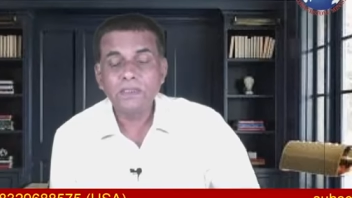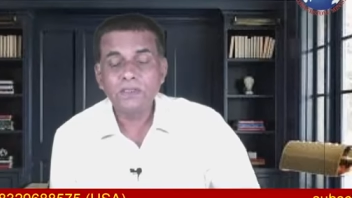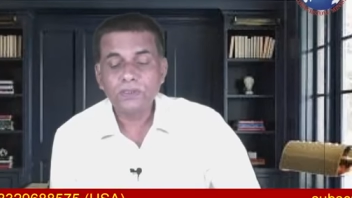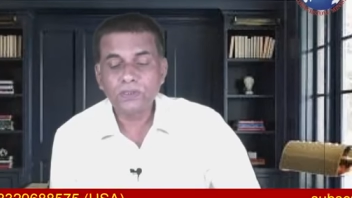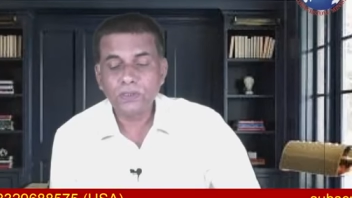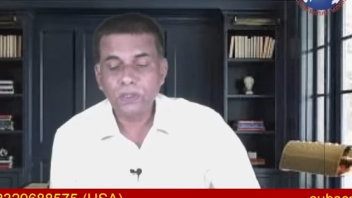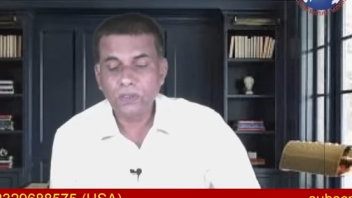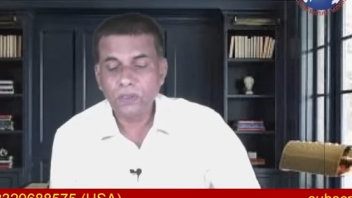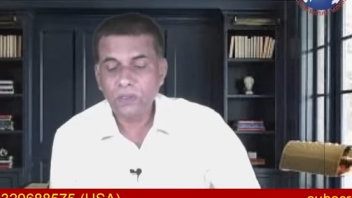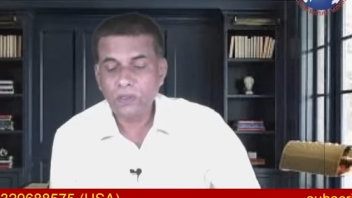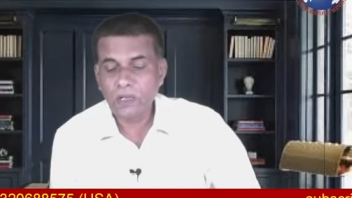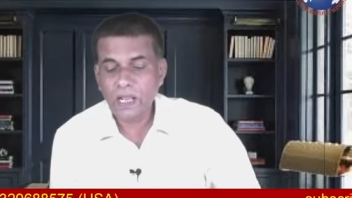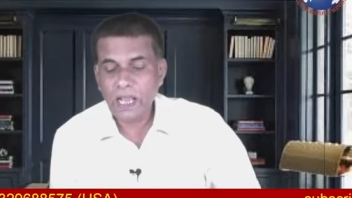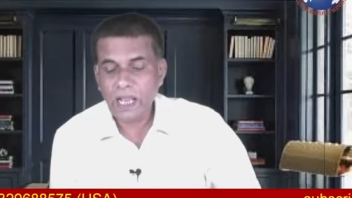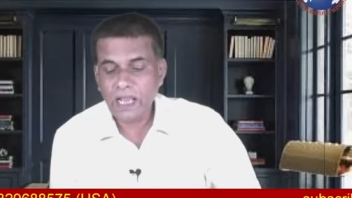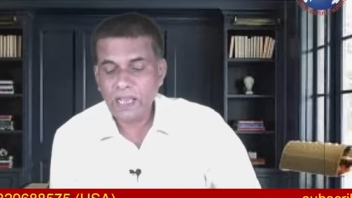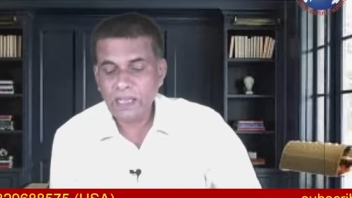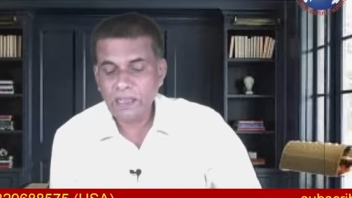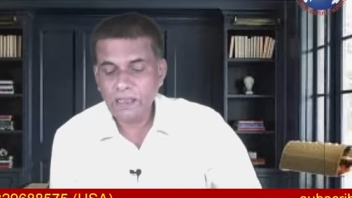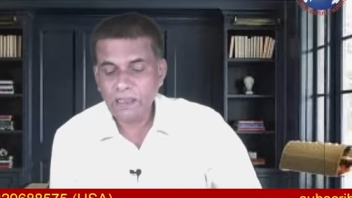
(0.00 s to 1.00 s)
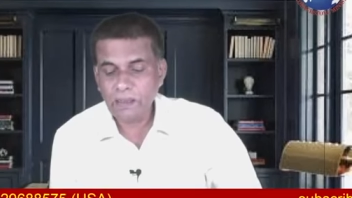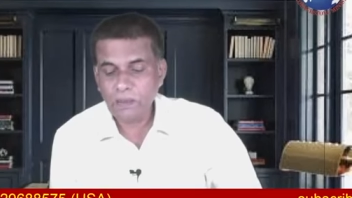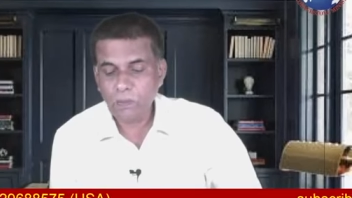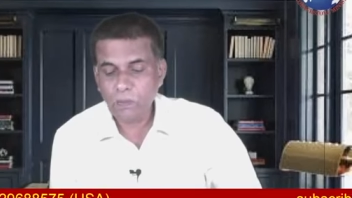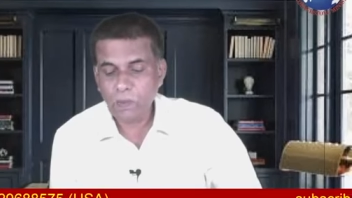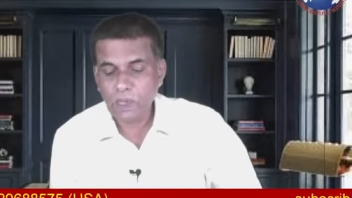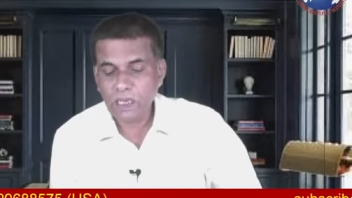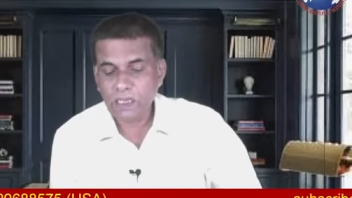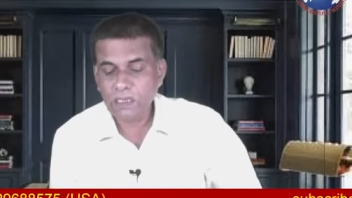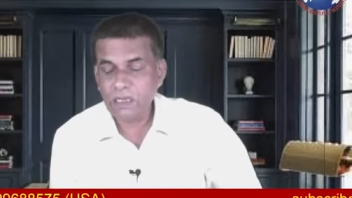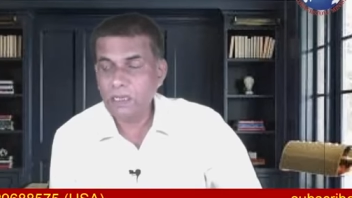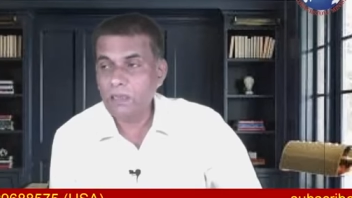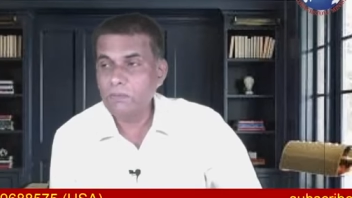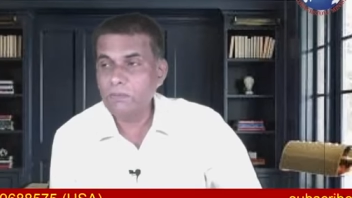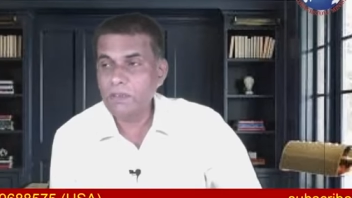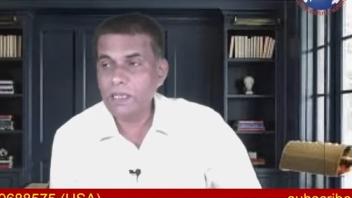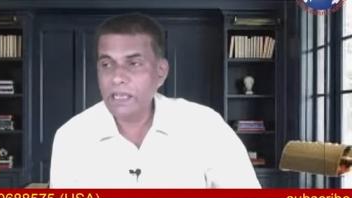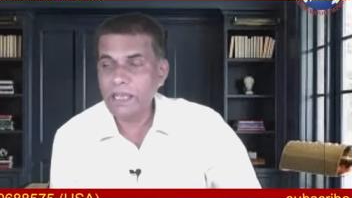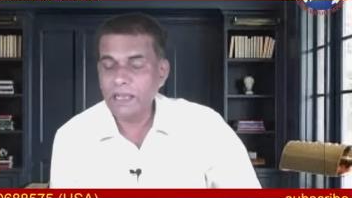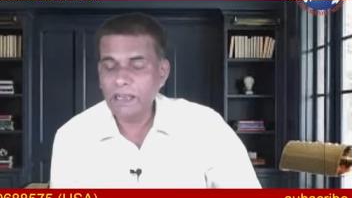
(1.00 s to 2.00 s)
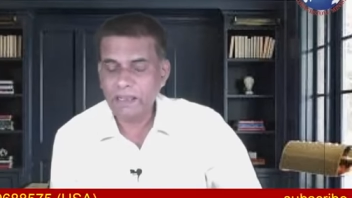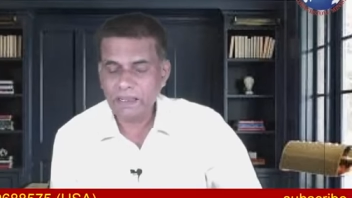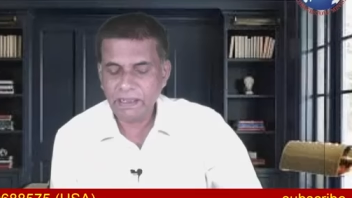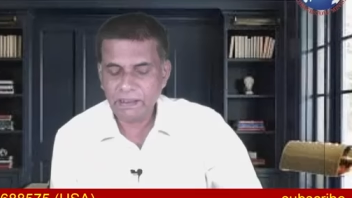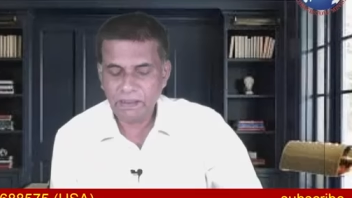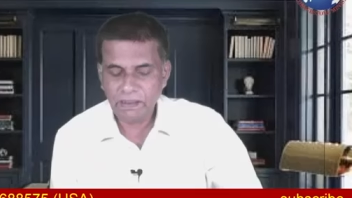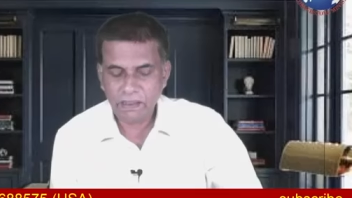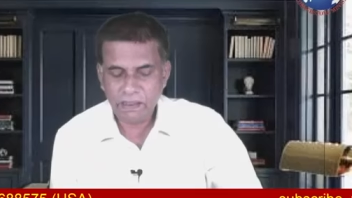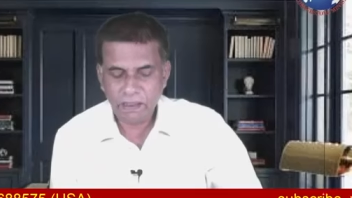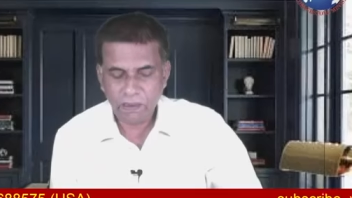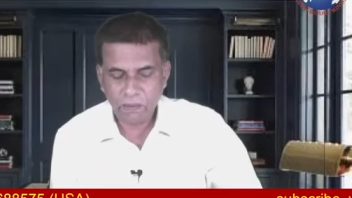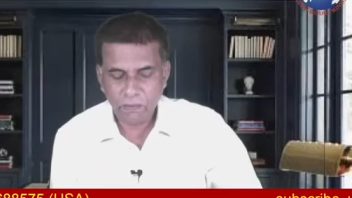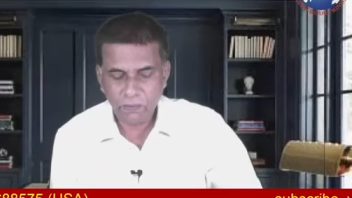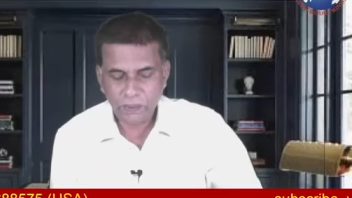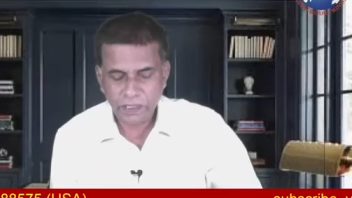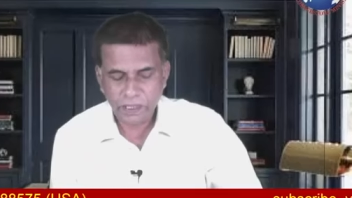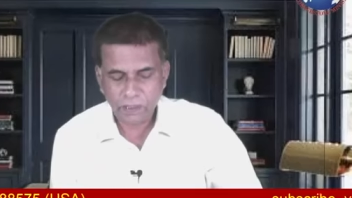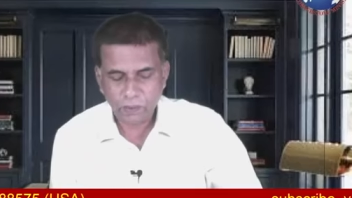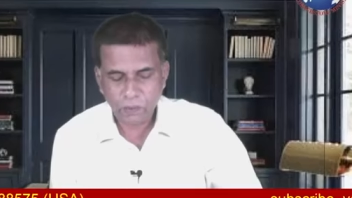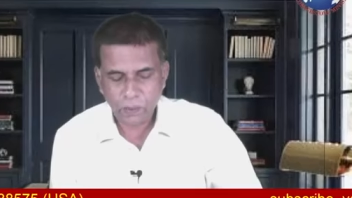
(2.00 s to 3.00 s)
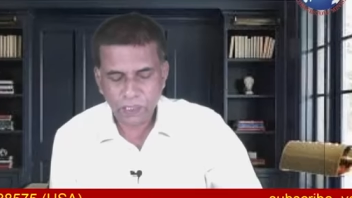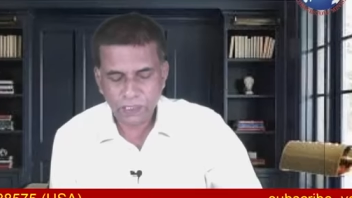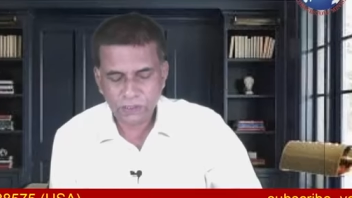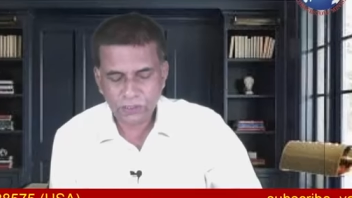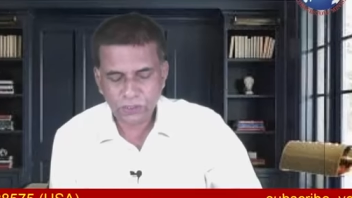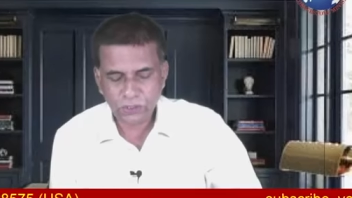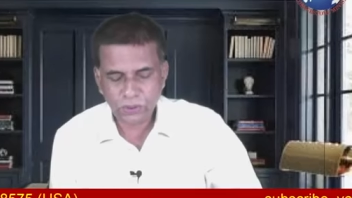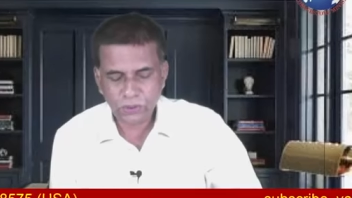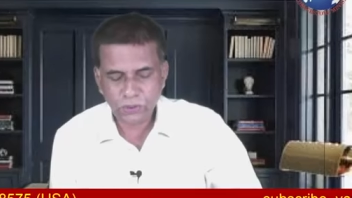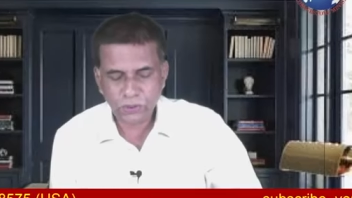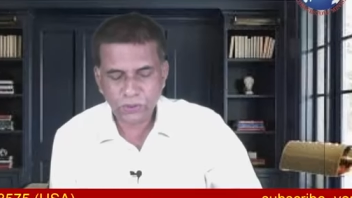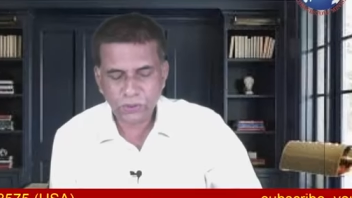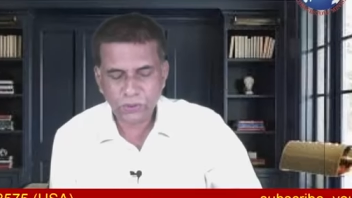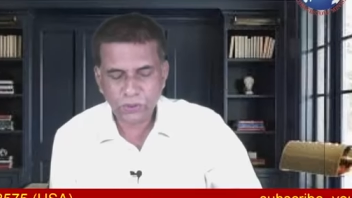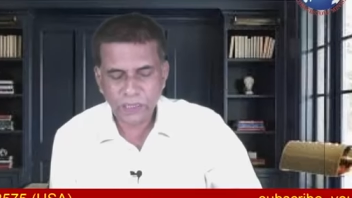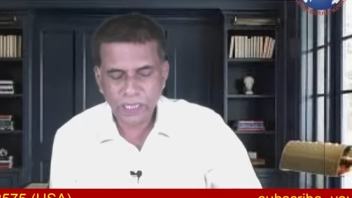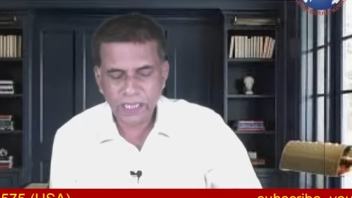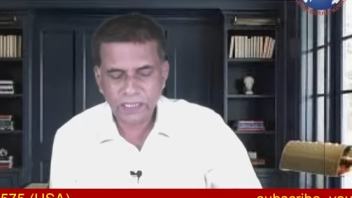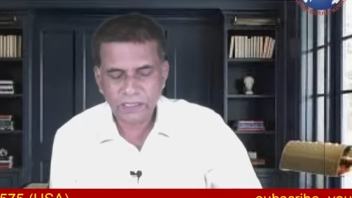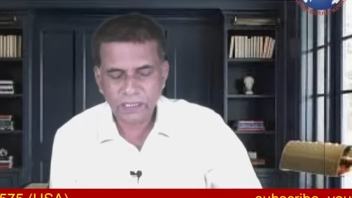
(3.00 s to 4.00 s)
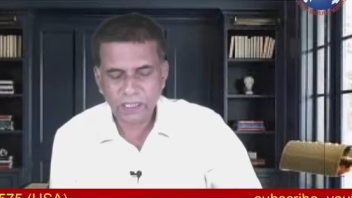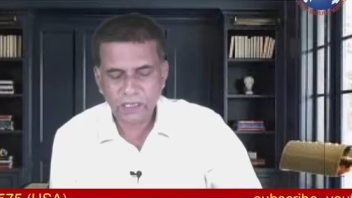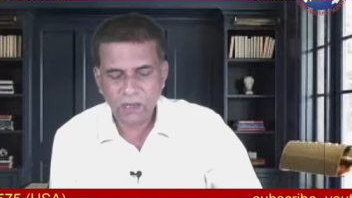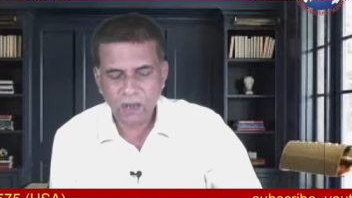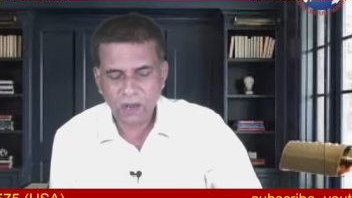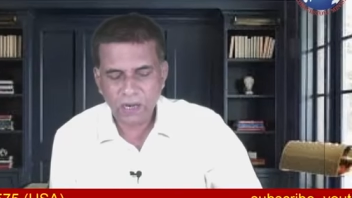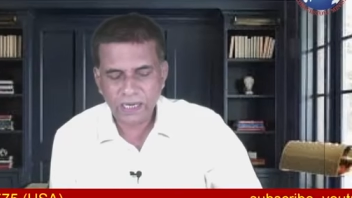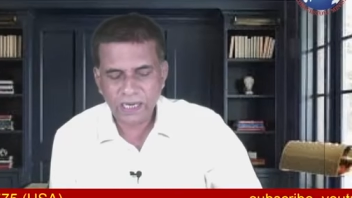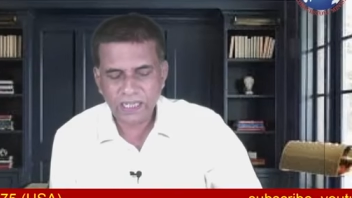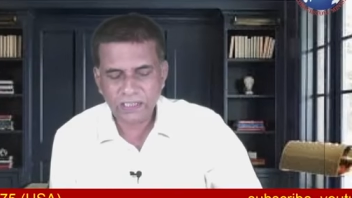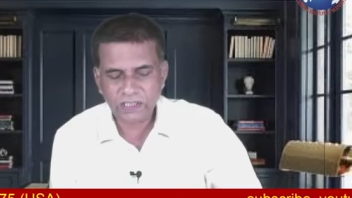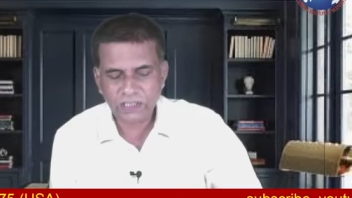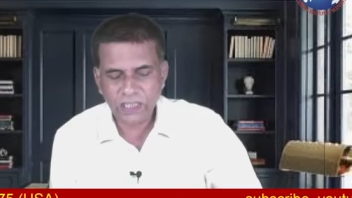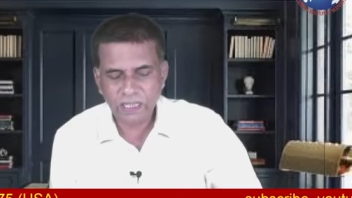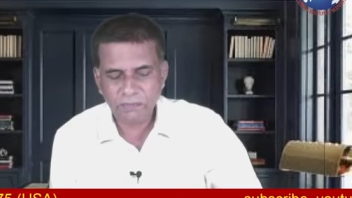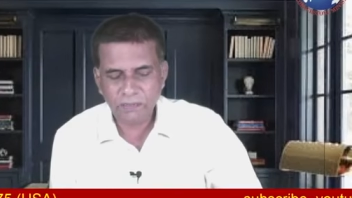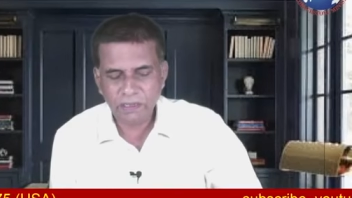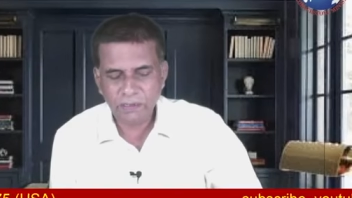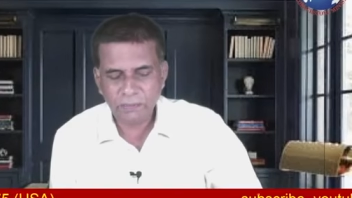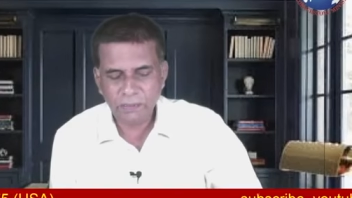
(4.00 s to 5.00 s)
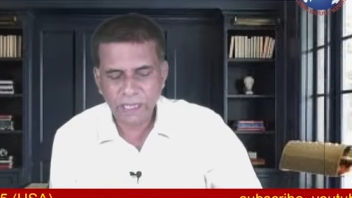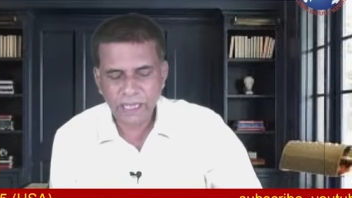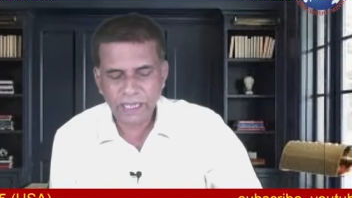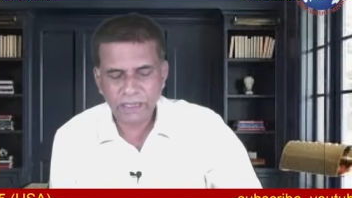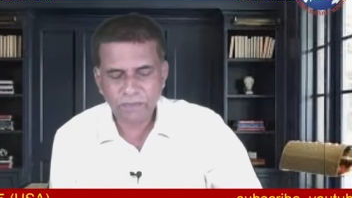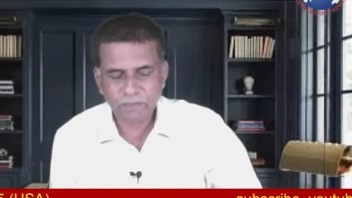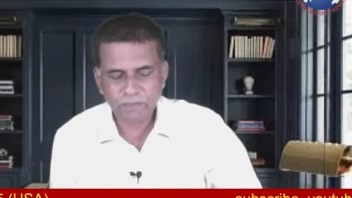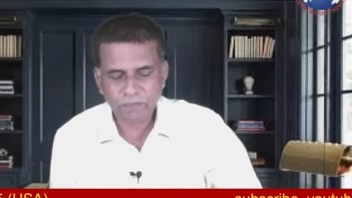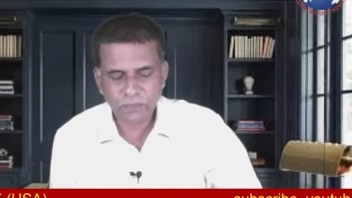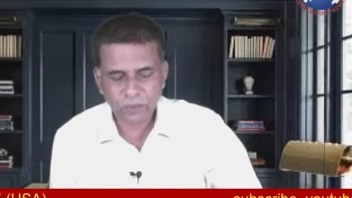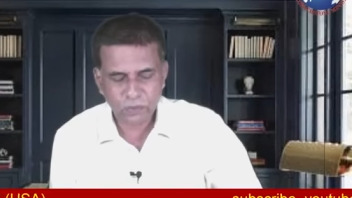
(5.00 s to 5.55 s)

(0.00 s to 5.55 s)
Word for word: so I welcome everyone so today the Lord has given me